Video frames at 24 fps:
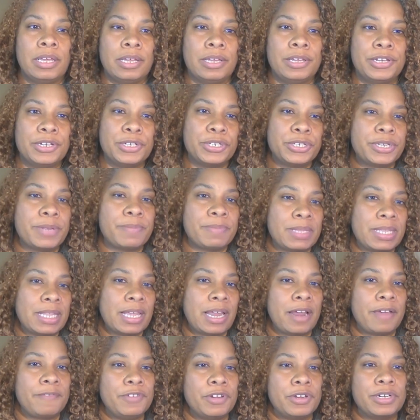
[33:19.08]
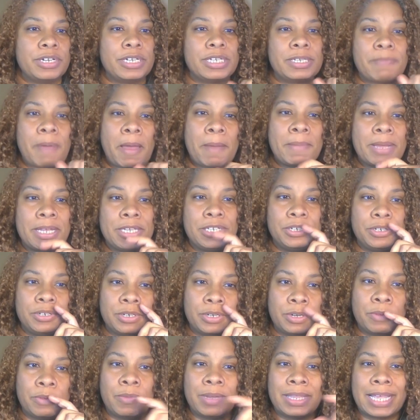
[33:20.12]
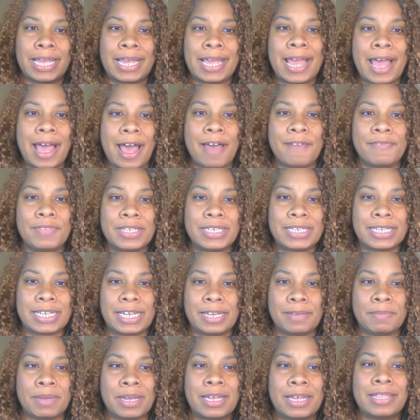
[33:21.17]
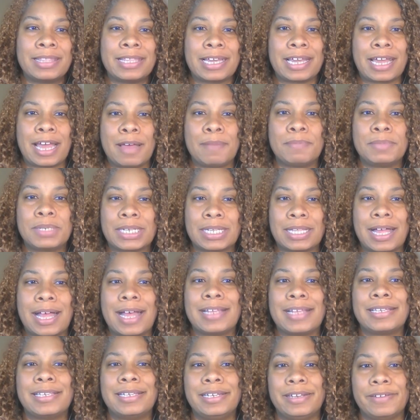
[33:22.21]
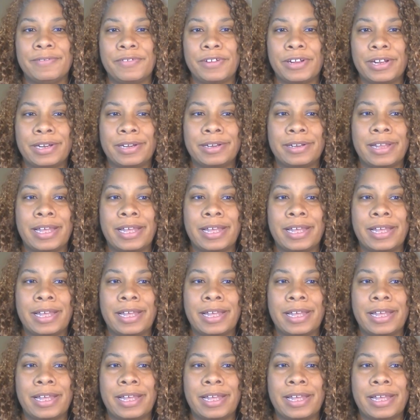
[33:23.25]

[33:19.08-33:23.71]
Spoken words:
Here's something that I've noticed about my student. When they have the schema, they come to class different.